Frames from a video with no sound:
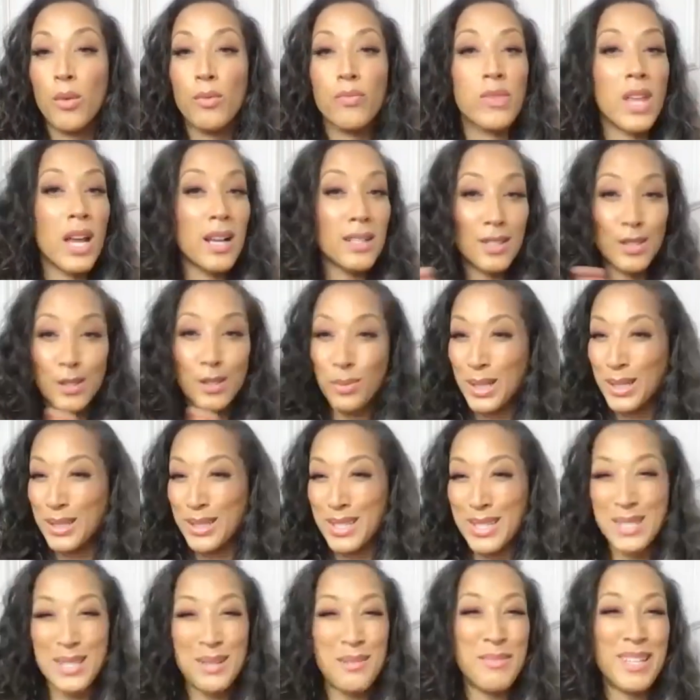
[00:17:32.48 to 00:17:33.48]
that
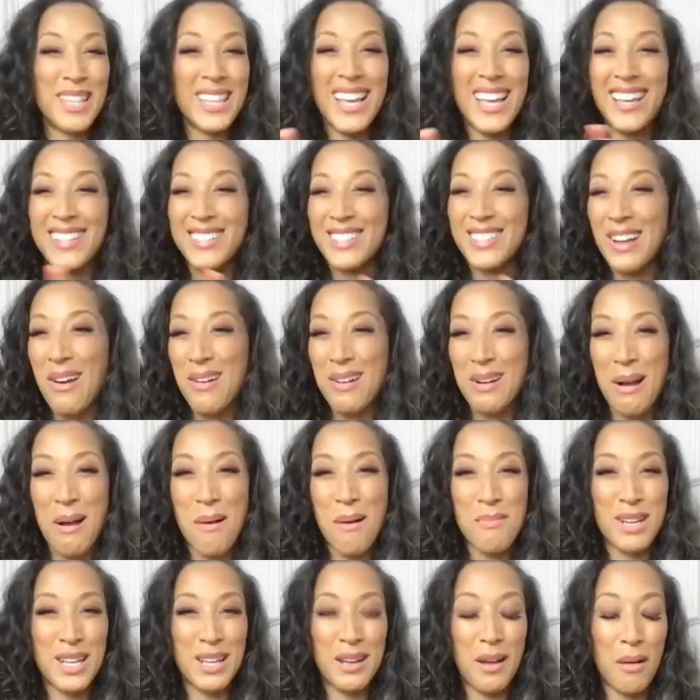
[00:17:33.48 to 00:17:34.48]
surrealism and that dark
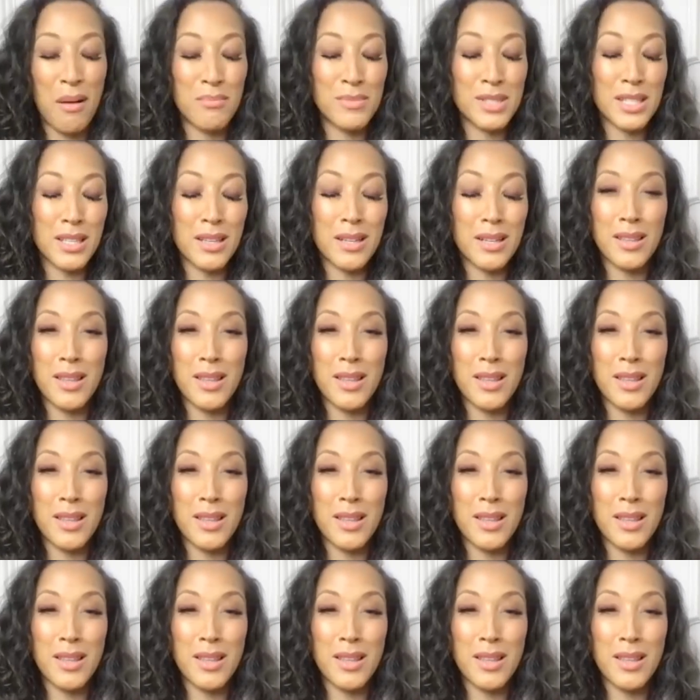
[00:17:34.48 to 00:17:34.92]
comedy comes in